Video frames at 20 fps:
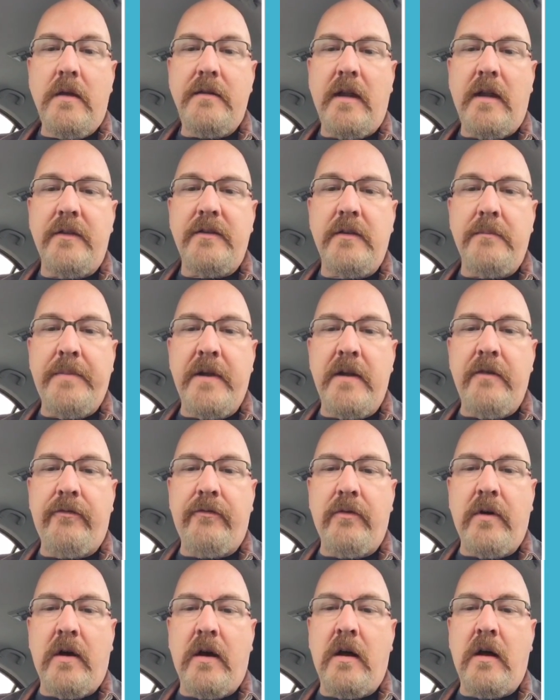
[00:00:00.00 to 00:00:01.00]
Tell us a bit
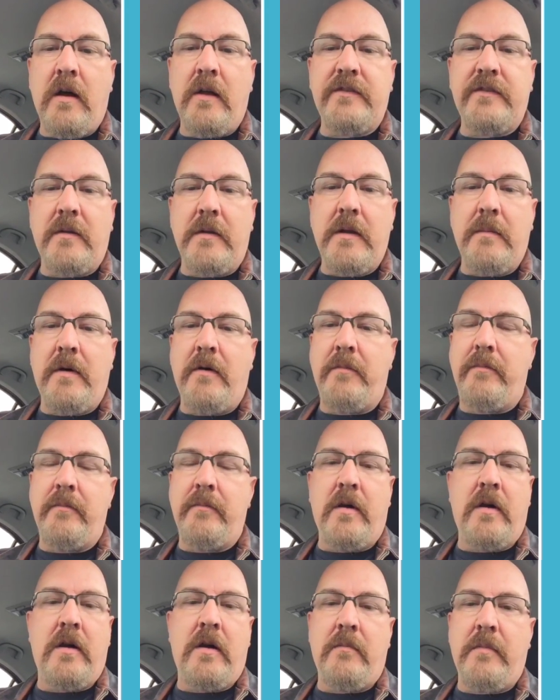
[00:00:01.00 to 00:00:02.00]
of uh, something about.
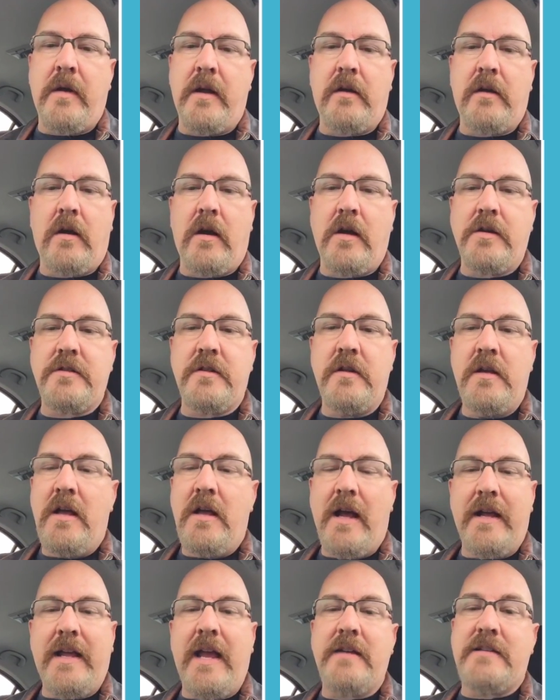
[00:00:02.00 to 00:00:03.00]
Oh my gosh,
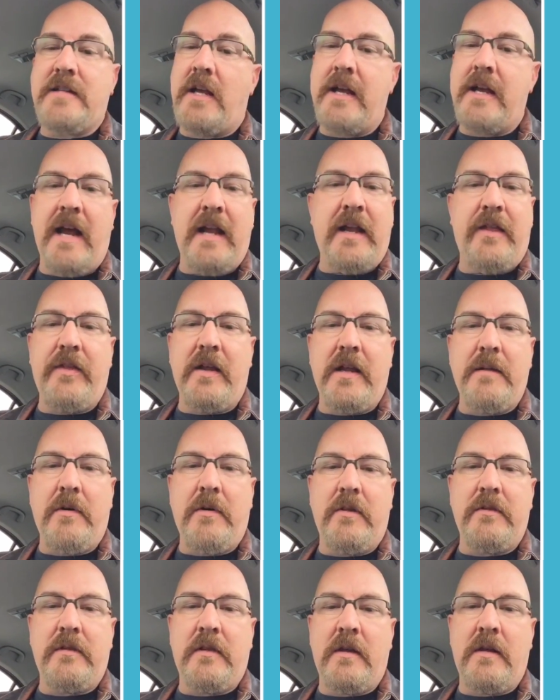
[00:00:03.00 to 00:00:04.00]
I can't tell you anything
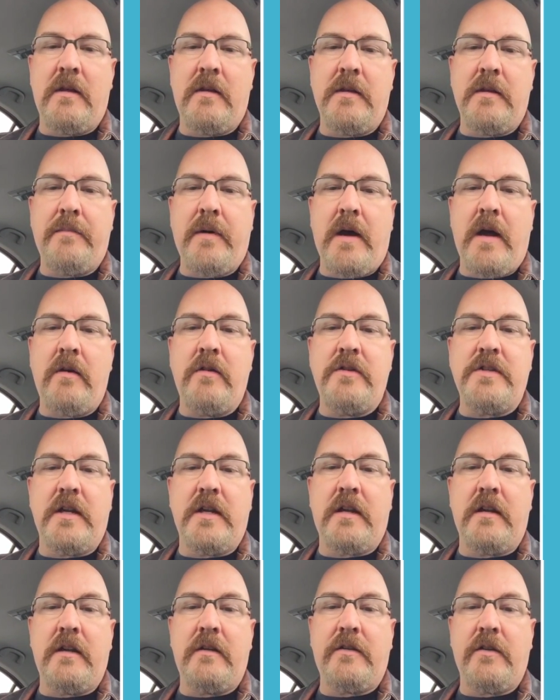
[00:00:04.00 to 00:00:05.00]
about the the Bayou
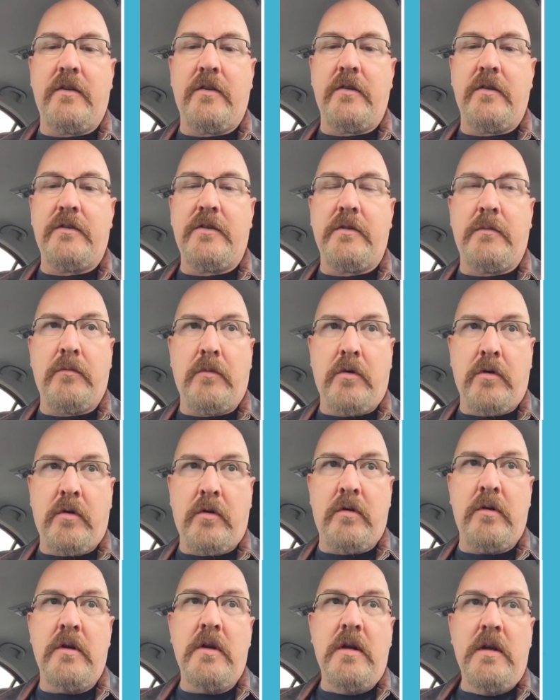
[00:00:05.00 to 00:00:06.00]
chicken until till
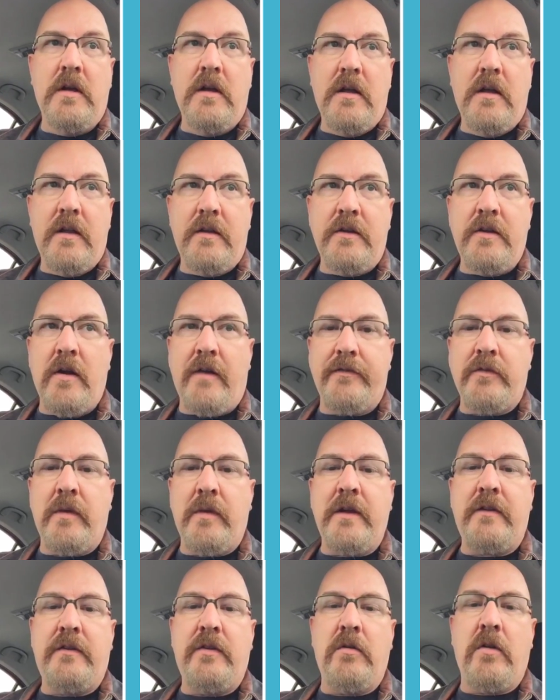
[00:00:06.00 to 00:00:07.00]
tomorrow. You don't have to
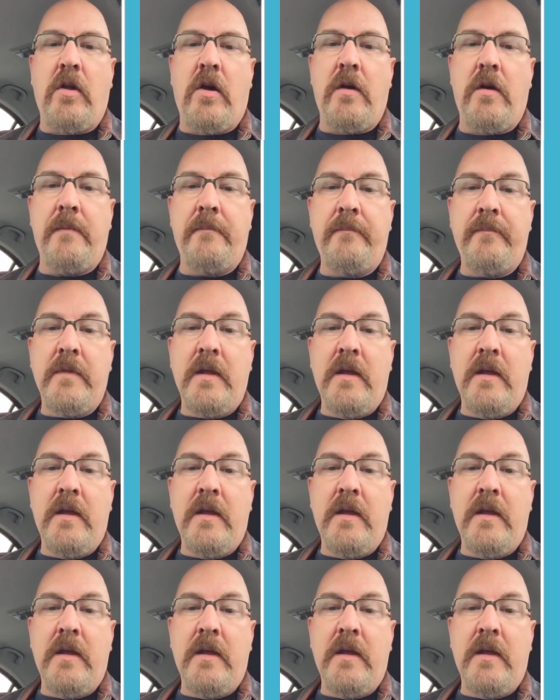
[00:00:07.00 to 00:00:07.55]
wait too long.